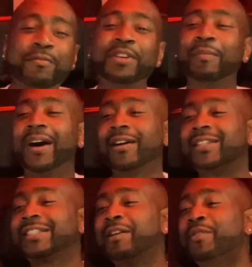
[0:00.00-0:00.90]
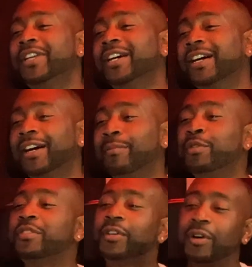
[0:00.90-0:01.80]
me about some of your
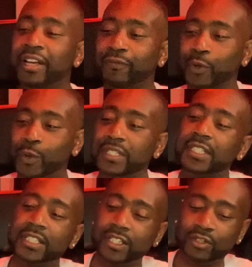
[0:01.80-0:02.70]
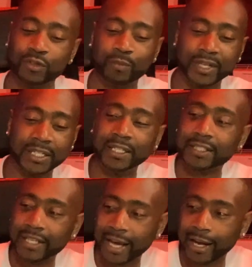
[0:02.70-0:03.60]
musical influences since you've been in
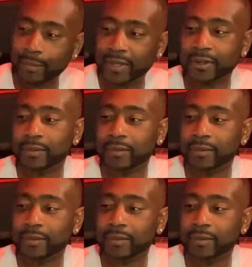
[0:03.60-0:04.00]
this game and